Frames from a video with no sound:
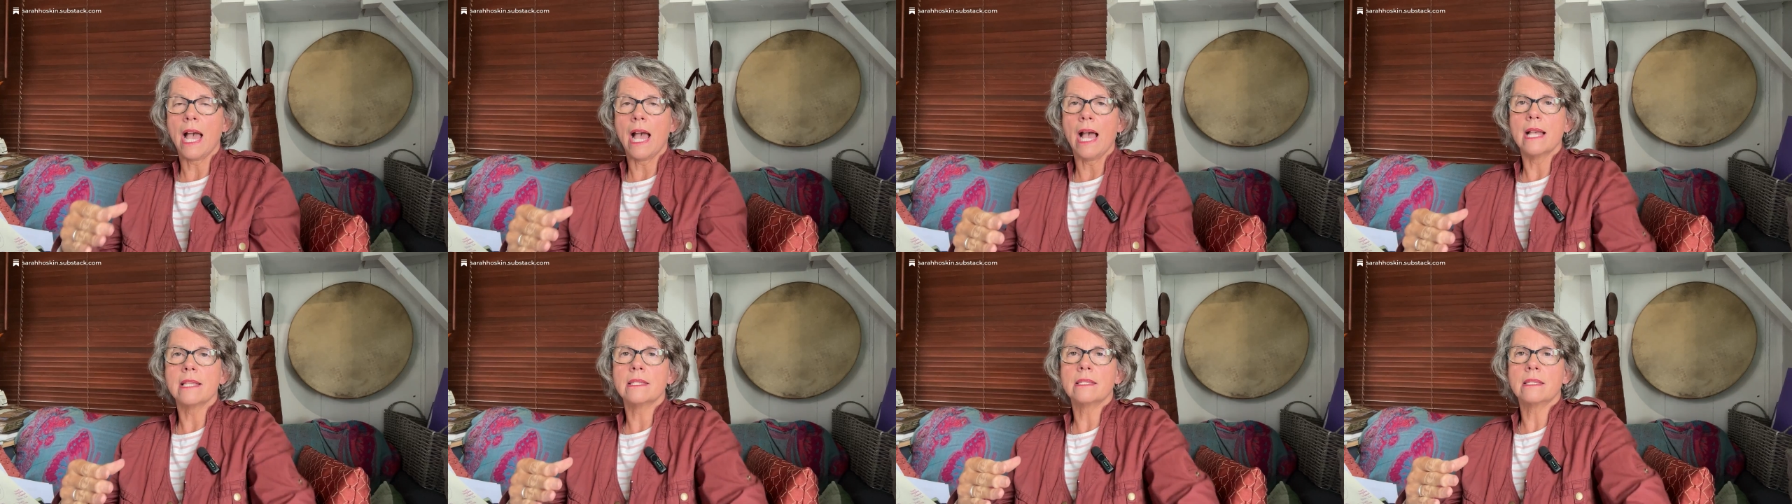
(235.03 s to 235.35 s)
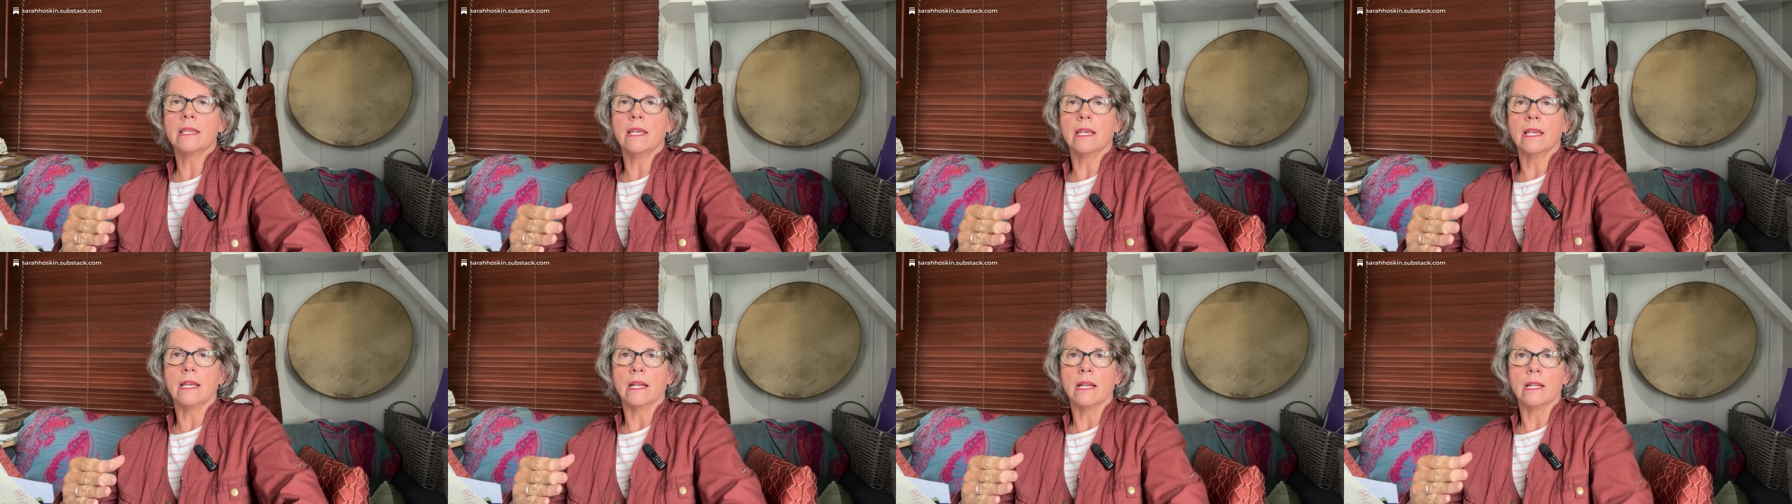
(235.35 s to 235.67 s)

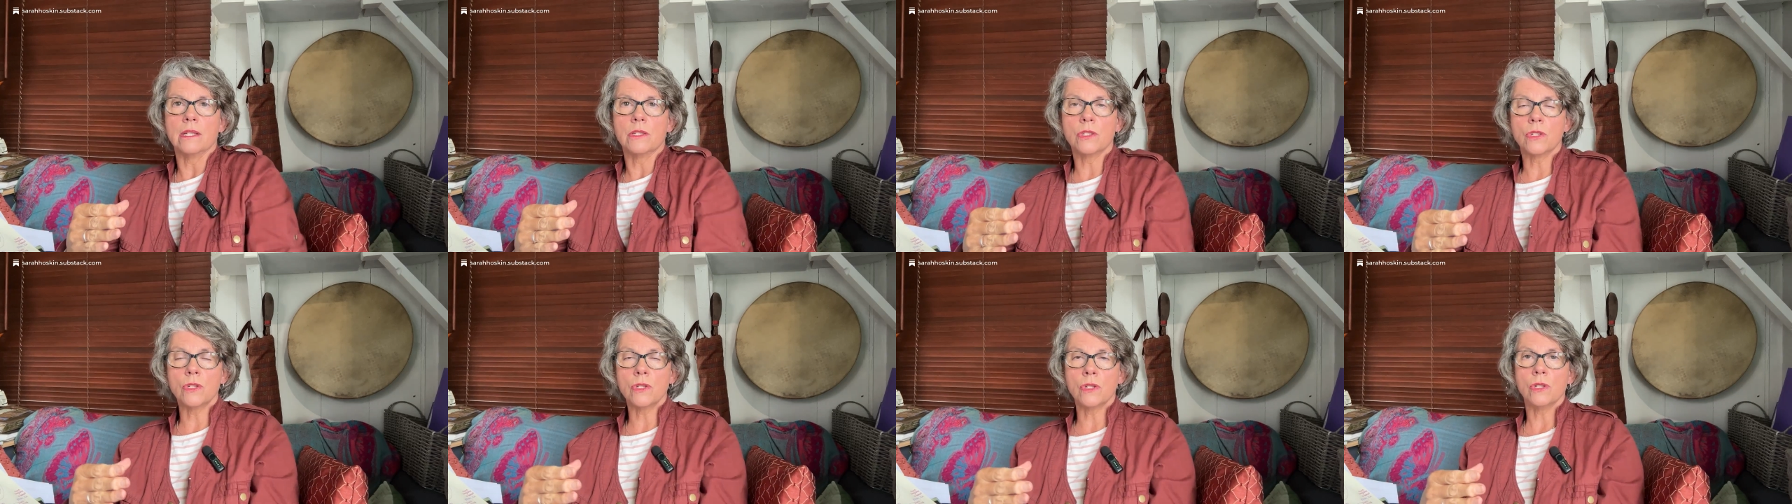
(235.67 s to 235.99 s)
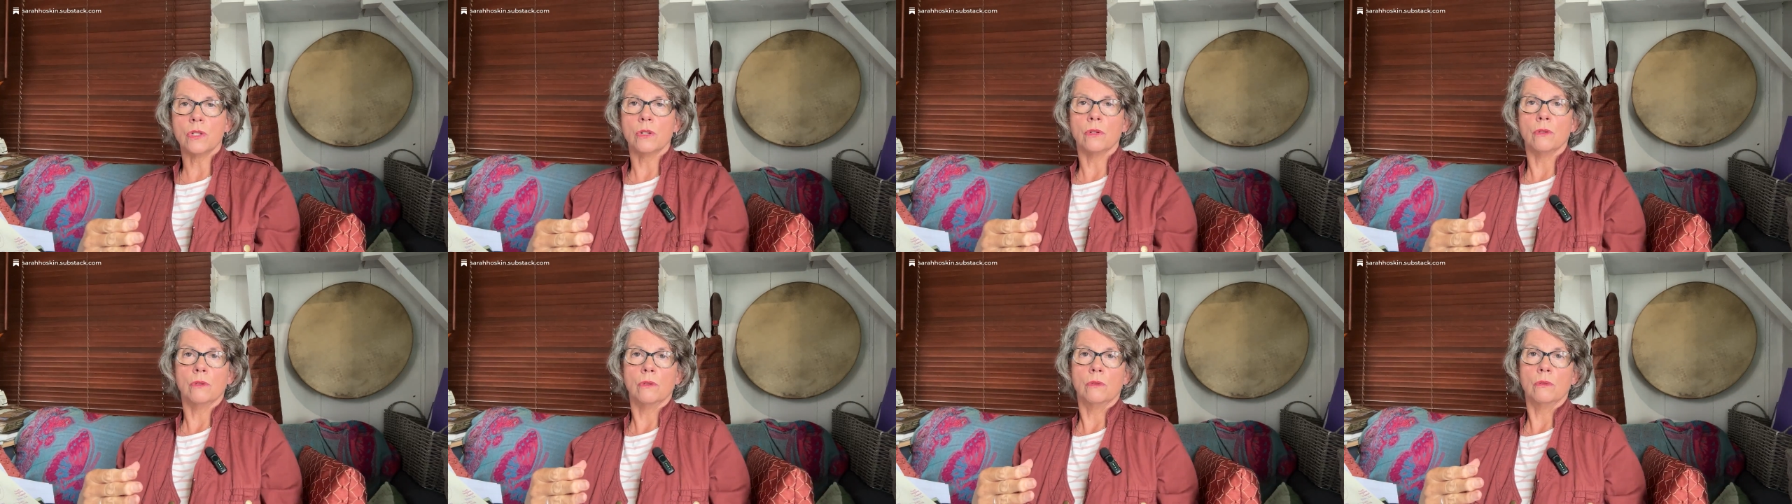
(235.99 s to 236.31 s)
asking us
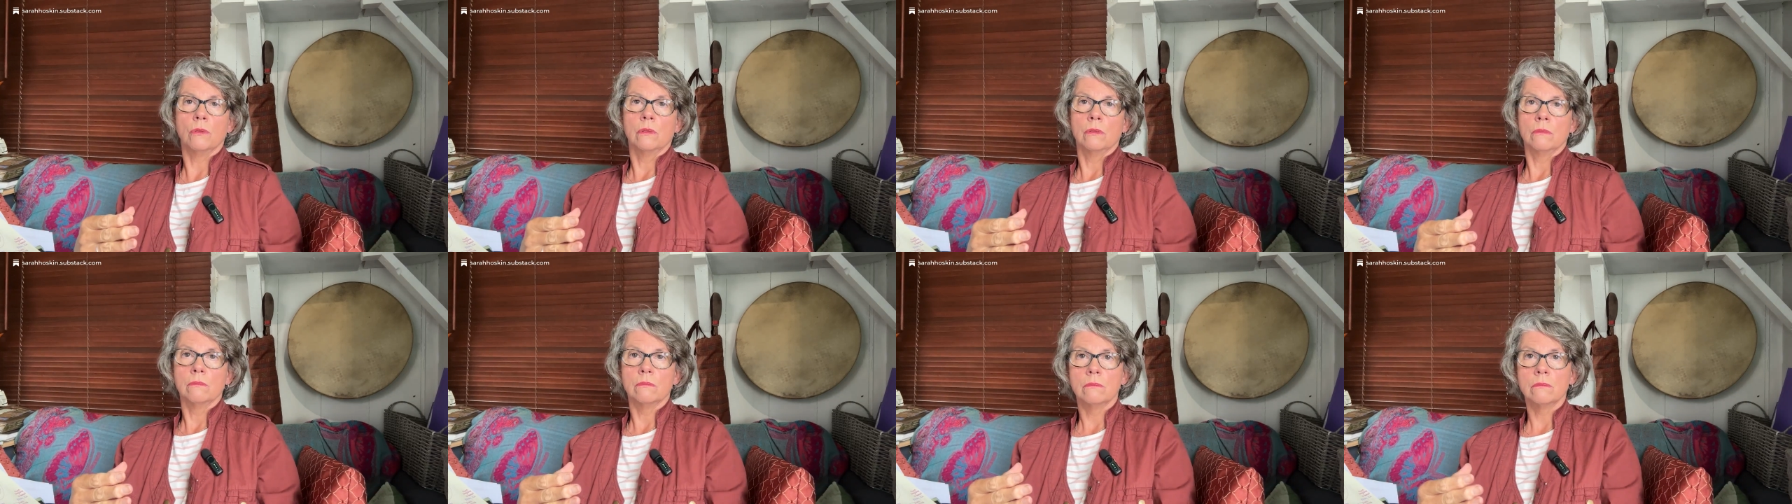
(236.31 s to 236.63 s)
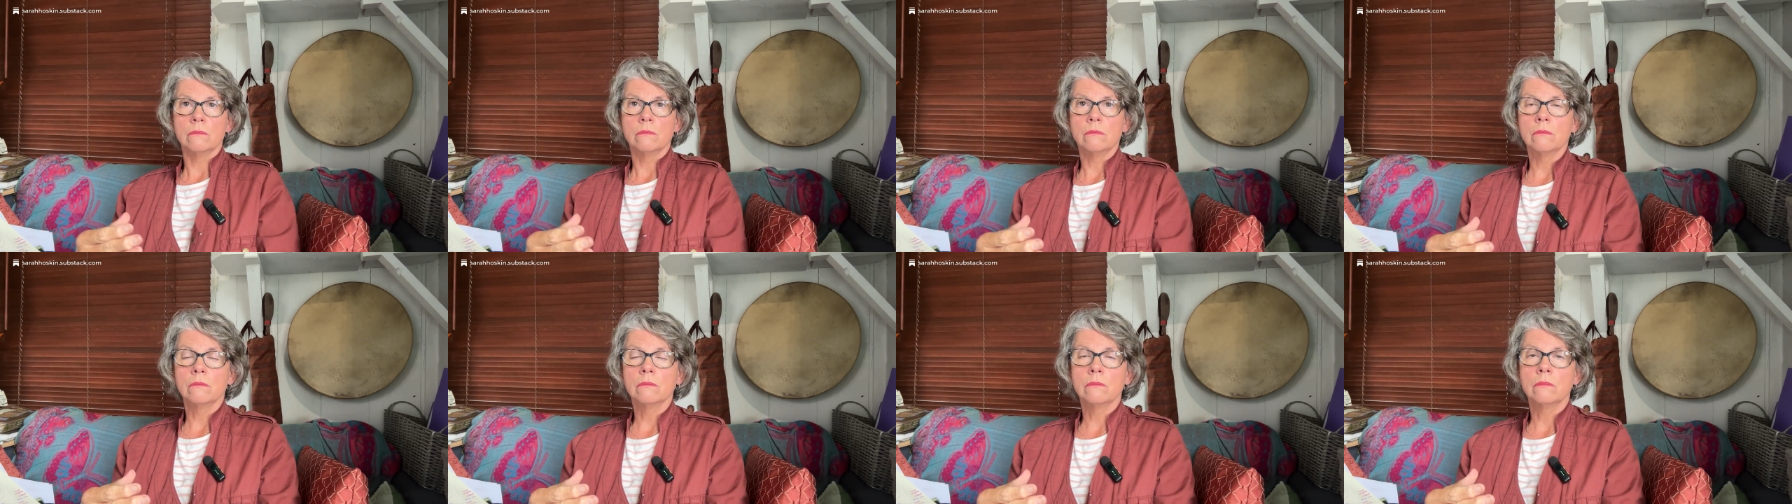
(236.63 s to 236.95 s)
to
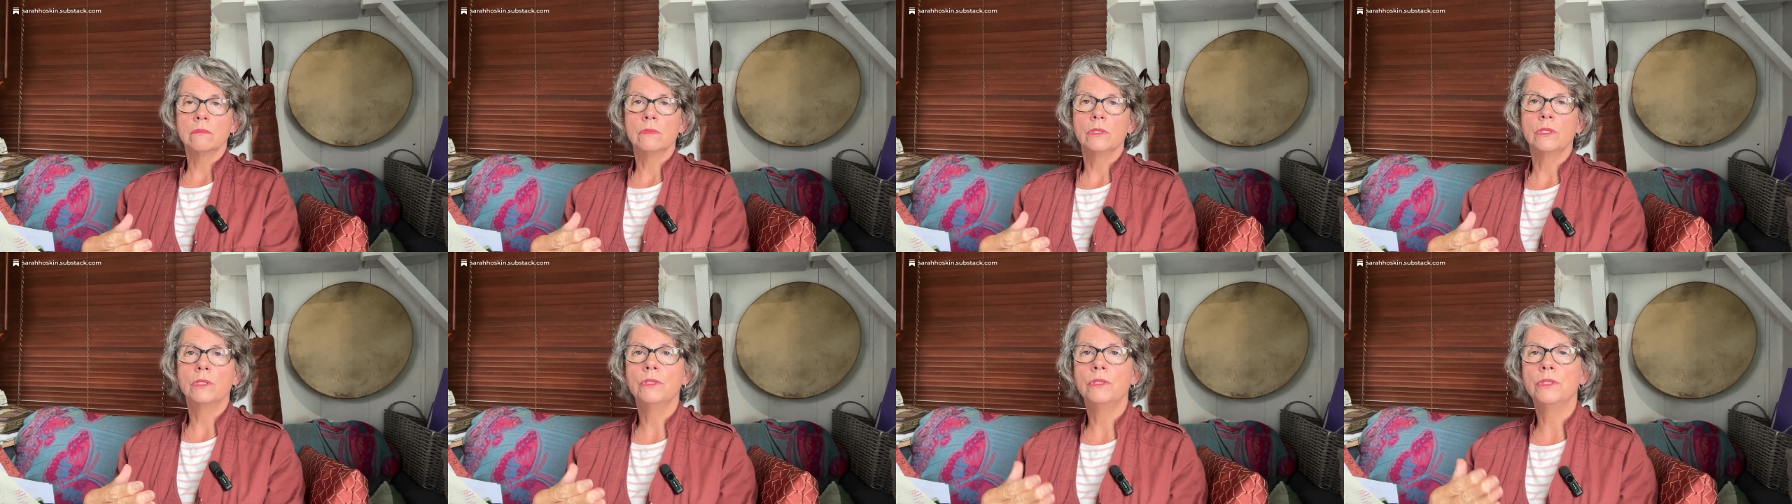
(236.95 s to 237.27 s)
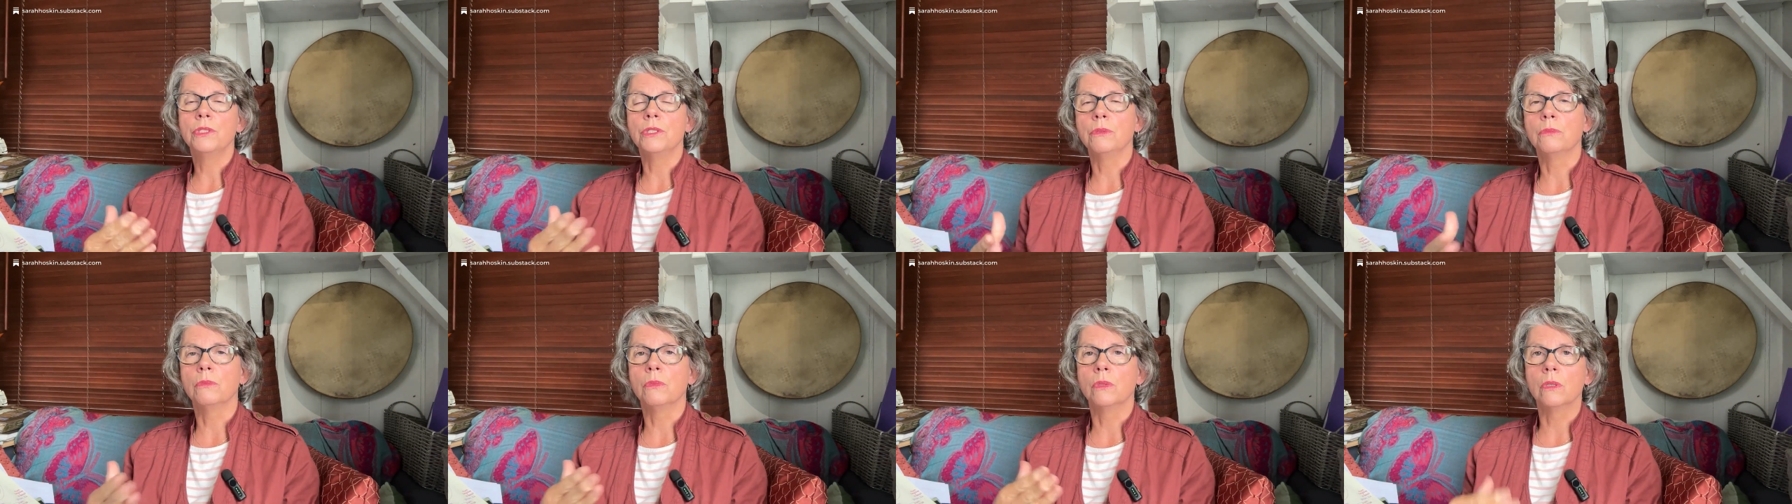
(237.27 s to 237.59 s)

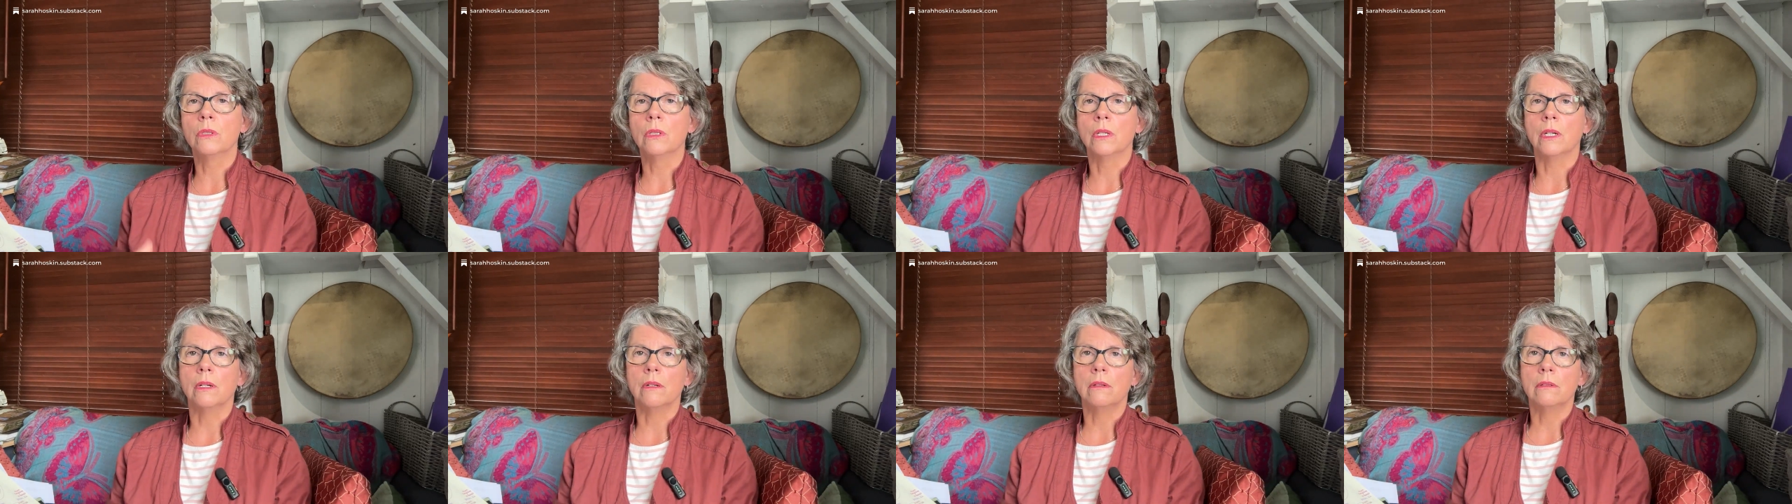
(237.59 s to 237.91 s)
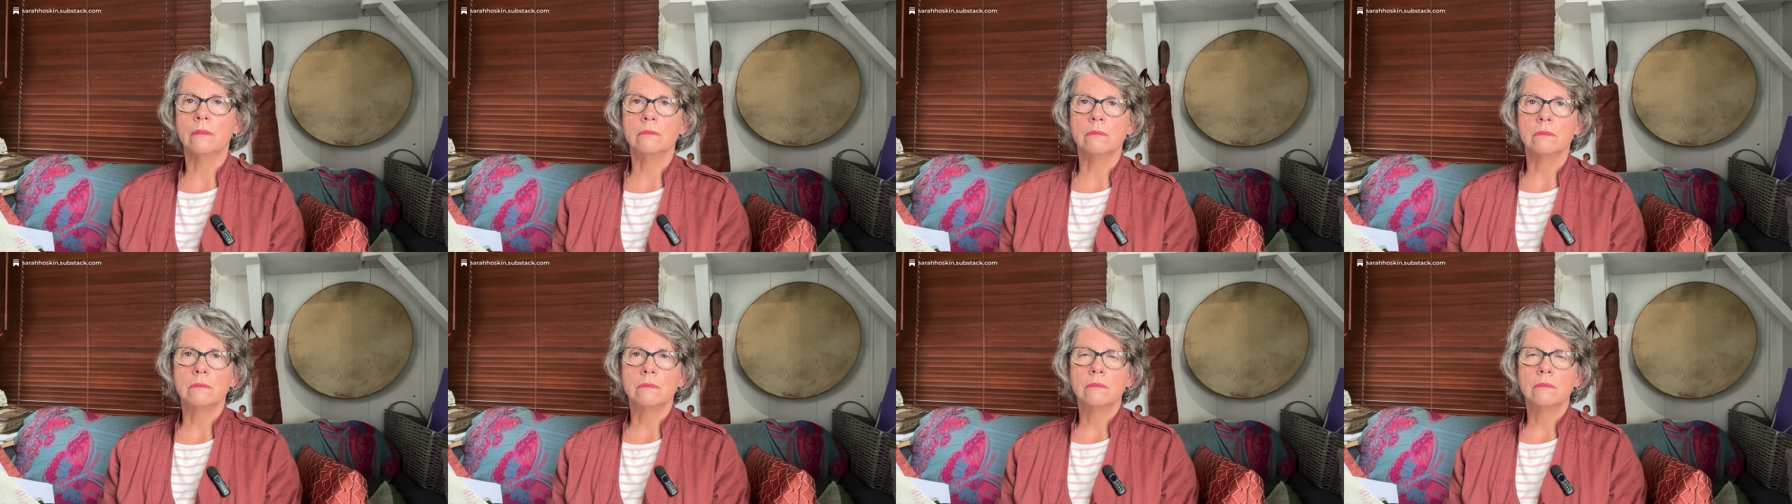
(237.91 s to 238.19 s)
do more,